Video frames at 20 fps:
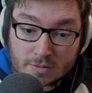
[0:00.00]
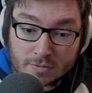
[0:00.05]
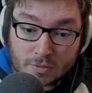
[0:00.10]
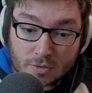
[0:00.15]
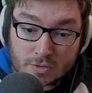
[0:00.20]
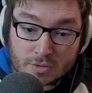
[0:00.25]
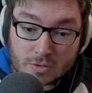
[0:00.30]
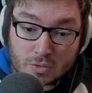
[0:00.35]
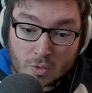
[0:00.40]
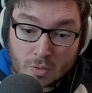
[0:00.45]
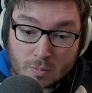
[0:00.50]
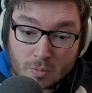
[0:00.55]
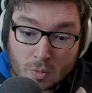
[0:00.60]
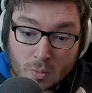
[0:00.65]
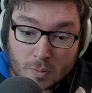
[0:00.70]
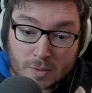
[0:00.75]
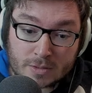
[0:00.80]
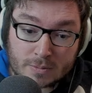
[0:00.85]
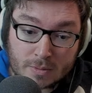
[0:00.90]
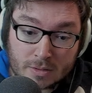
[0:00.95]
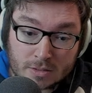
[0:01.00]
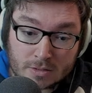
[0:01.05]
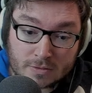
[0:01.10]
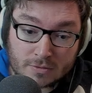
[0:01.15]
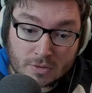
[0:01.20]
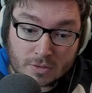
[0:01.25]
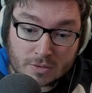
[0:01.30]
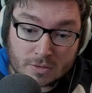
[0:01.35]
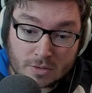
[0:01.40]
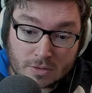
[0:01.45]
Frozen Orb always makes
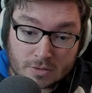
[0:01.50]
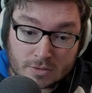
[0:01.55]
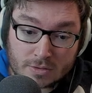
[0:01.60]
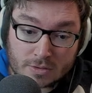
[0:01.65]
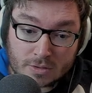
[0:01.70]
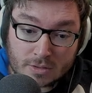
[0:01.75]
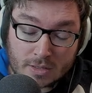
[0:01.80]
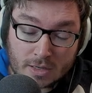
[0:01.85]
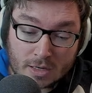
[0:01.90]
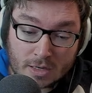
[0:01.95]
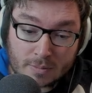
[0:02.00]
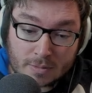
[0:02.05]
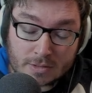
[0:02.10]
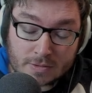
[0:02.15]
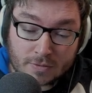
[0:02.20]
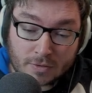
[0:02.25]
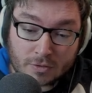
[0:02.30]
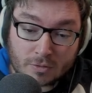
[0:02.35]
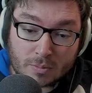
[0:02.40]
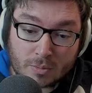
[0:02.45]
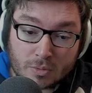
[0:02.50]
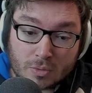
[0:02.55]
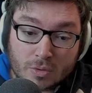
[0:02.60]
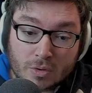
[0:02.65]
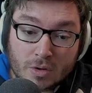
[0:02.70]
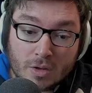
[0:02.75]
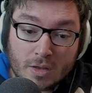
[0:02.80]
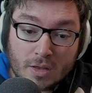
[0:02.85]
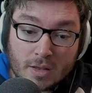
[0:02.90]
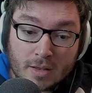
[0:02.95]
frozen enemies vulnerable.
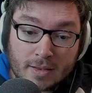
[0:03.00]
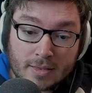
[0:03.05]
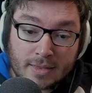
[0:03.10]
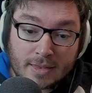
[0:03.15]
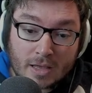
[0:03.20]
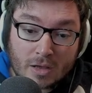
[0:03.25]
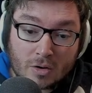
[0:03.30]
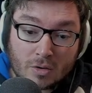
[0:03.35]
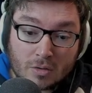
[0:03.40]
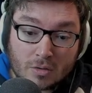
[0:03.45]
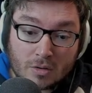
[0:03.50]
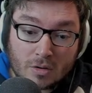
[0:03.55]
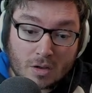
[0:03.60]
Now,